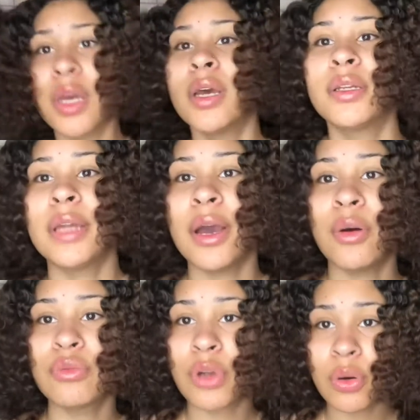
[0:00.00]

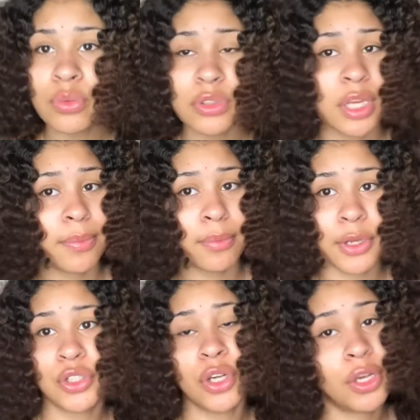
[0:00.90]
Now, don't
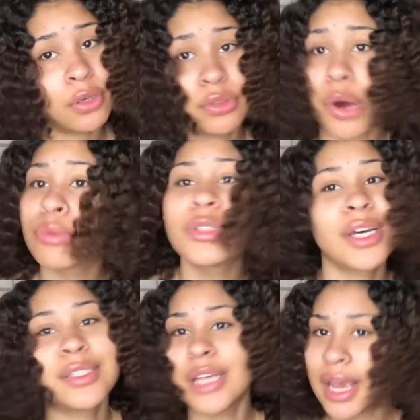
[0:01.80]
separate your hair. Don't
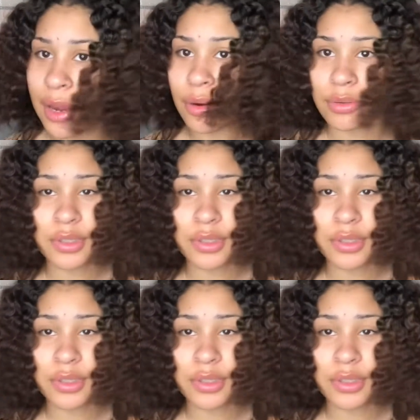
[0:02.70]
touch your hair.